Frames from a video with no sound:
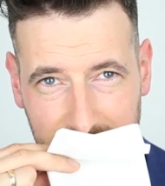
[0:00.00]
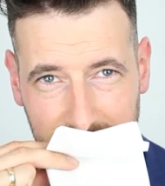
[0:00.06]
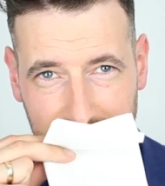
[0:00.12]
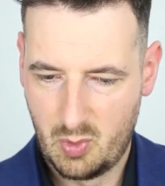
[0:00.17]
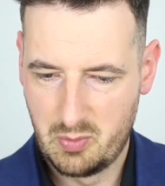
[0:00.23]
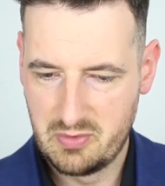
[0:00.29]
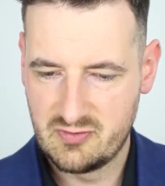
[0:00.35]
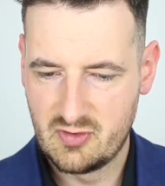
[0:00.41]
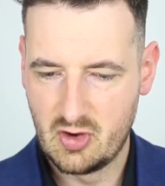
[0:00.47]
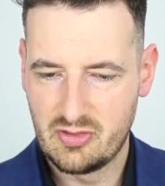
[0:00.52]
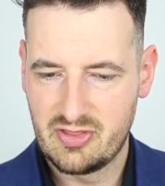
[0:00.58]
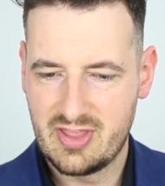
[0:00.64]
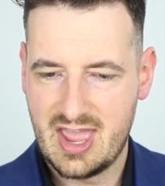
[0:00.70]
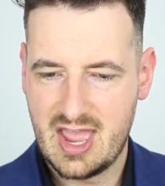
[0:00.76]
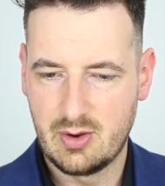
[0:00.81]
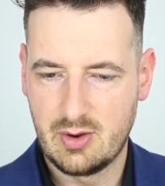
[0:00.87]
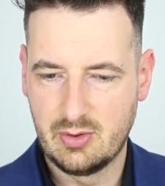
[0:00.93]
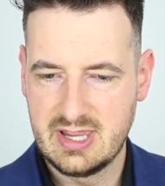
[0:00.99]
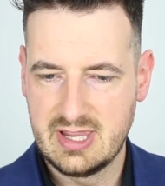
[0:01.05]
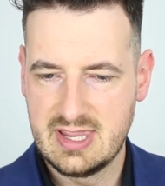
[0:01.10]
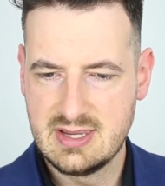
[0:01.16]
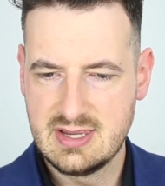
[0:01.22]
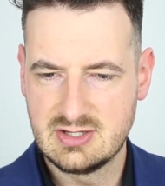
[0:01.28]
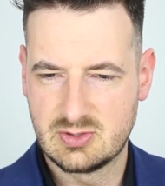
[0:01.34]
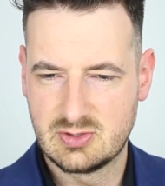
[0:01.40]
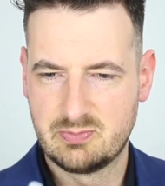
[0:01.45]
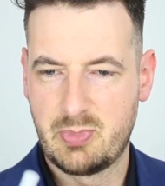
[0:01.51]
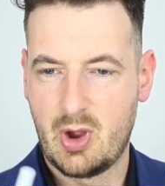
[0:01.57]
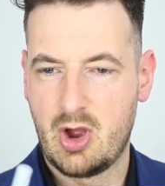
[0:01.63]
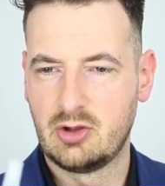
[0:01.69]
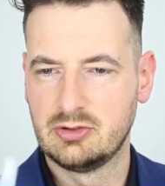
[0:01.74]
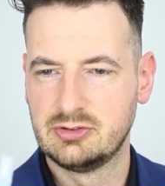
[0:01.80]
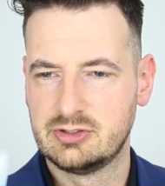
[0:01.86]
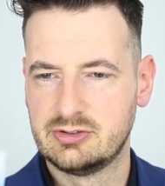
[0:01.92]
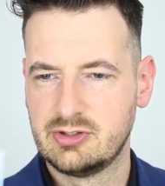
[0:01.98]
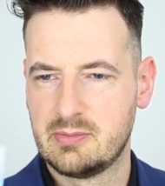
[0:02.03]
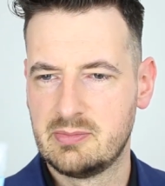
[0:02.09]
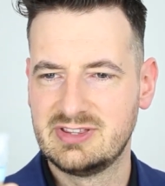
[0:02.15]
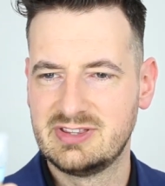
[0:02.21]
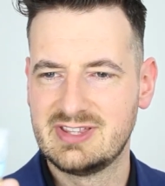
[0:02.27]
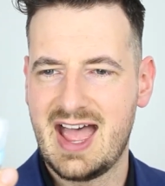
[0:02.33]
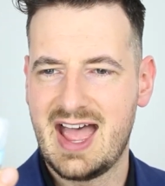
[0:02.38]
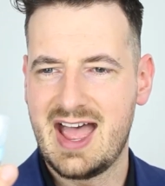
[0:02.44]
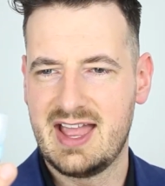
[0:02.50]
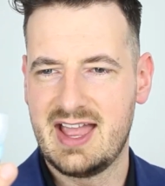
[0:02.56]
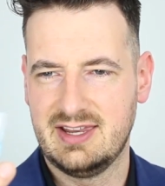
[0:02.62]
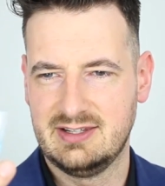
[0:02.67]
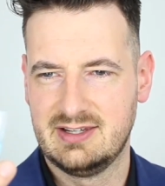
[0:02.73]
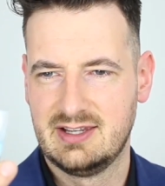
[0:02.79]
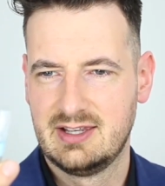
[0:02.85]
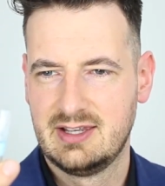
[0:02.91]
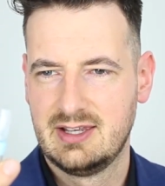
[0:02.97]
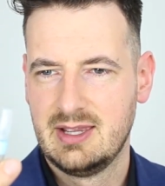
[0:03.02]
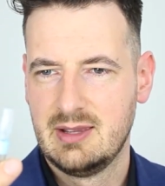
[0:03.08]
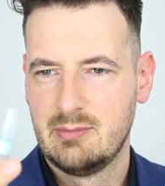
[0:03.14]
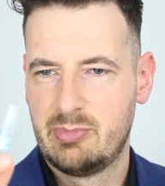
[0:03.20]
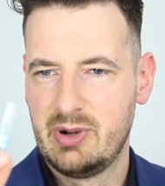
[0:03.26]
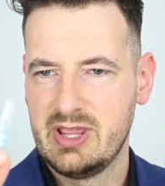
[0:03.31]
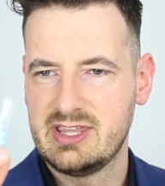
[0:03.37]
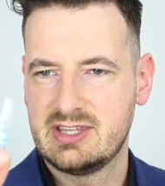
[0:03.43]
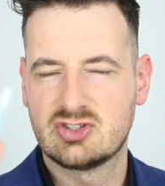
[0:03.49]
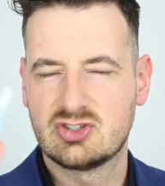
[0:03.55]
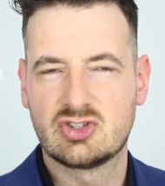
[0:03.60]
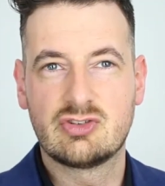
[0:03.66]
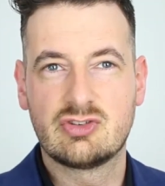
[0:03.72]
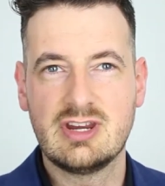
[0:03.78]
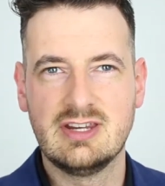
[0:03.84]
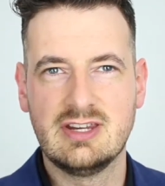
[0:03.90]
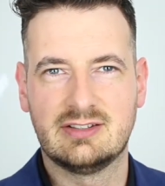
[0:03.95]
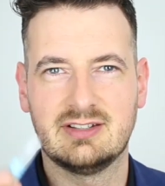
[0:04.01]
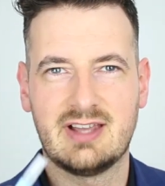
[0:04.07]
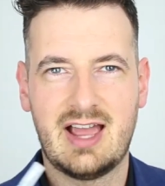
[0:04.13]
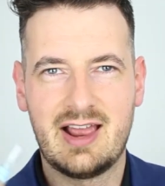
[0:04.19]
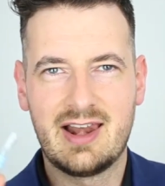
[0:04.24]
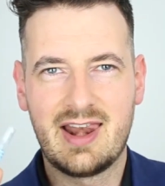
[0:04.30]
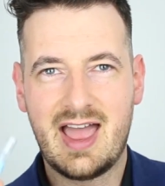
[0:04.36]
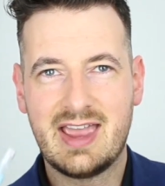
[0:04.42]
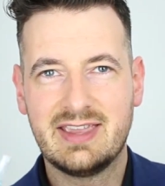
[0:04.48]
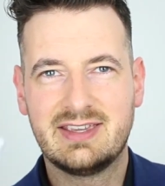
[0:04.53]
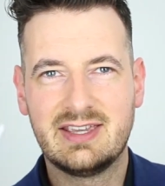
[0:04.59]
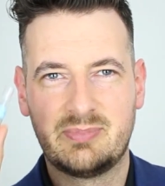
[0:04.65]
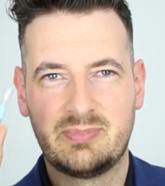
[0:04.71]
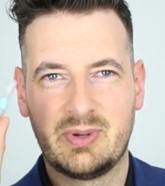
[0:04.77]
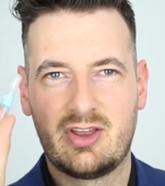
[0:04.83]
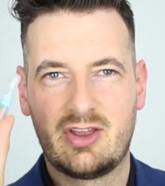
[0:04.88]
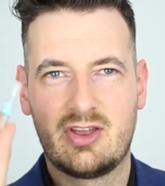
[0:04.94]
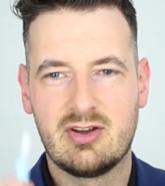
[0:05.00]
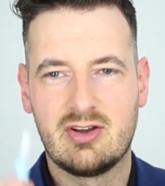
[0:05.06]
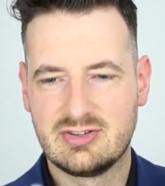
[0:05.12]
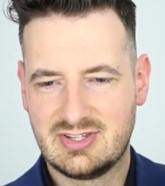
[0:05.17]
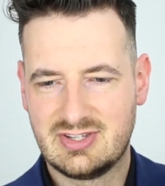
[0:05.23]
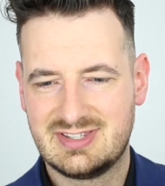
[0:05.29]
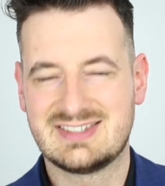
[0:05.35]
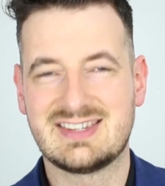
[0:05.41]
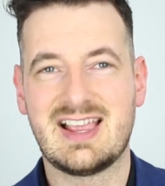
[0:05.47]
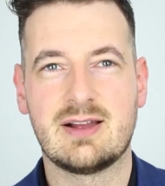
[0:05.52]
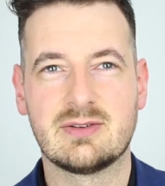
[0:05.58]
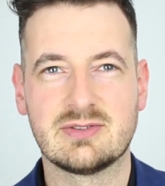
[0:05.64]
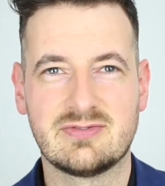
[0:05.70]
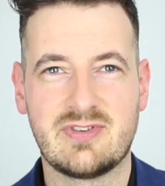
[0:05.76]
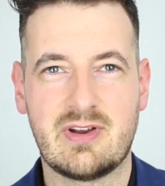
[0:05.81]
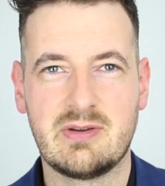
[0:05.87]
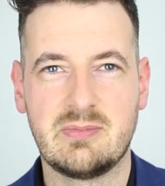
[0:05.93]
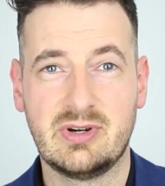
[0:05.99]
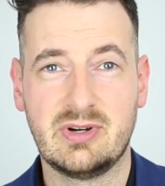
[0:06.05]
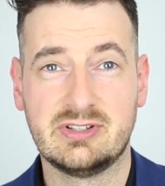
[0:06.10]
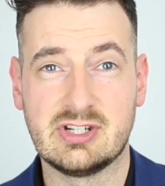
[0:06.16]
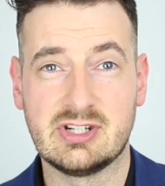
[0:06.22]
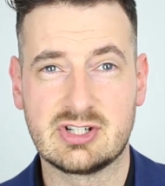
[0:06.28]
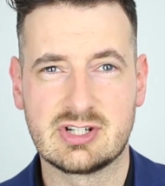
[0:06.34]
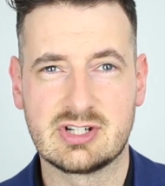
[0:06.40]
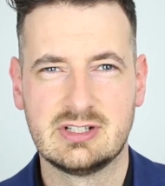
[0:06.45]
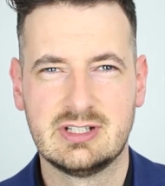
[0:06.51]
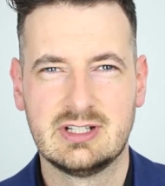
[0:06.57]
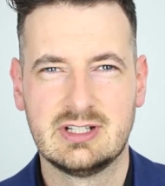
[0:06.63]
What we've got now is Bond number 9. Bleecker Street, I like it because it sounds very British.